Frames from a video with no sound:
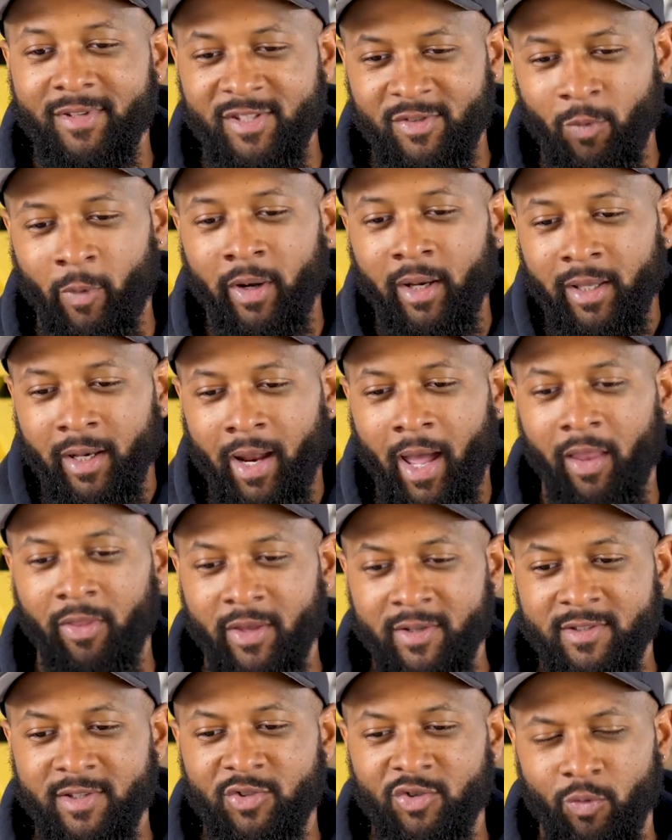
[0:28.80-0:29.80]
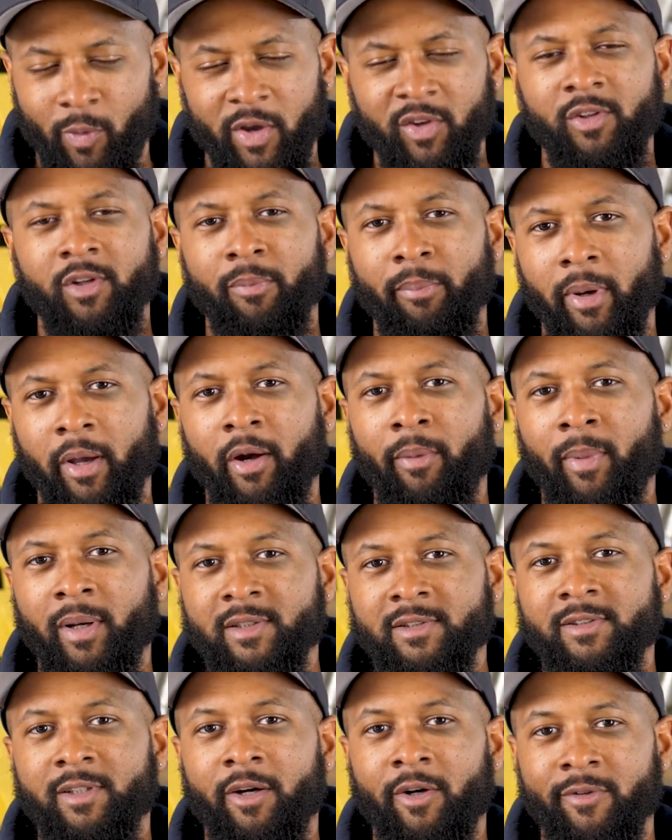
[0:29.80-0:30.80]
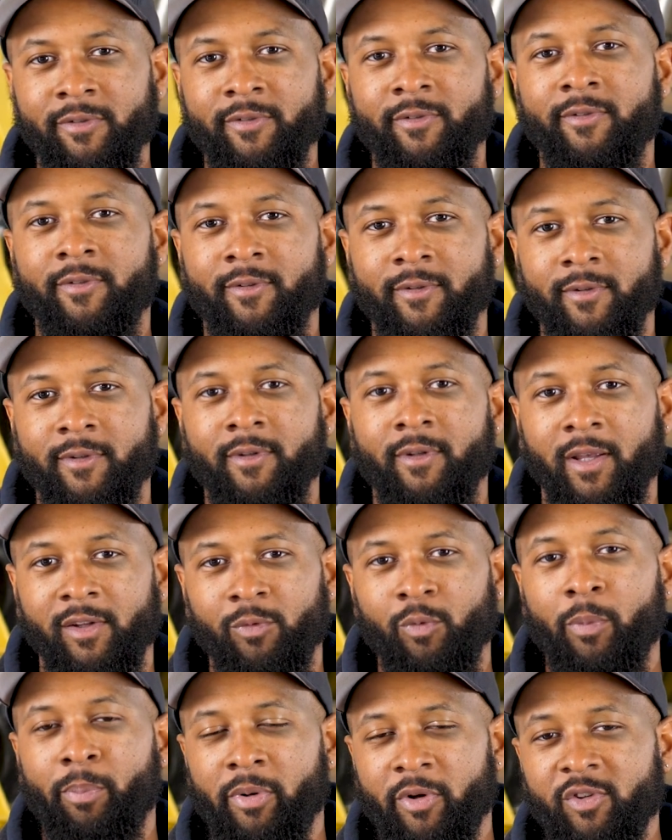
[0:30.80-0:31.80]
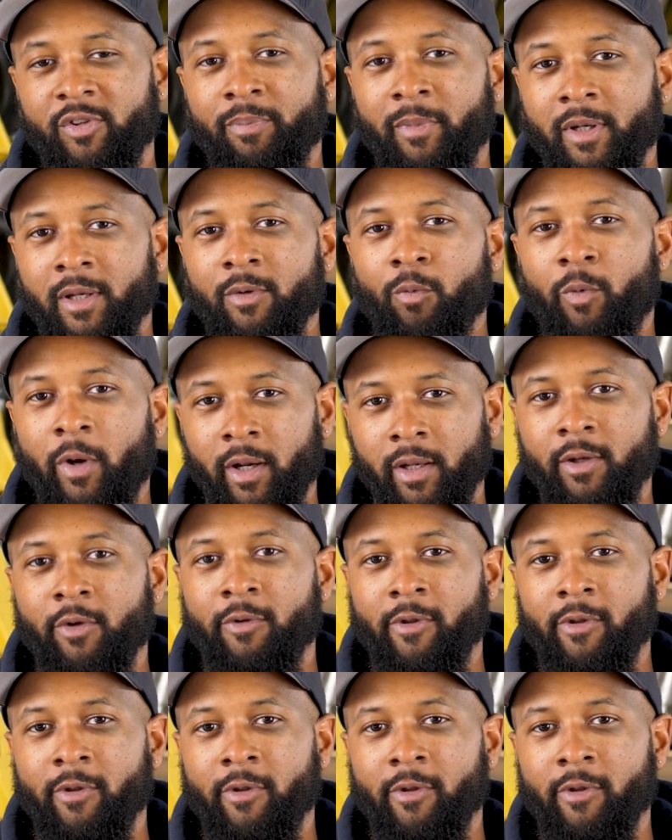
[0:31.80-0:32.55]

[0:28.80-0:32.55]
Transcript: just wanting to get out of that situation and better myself. That's what pushed me to want to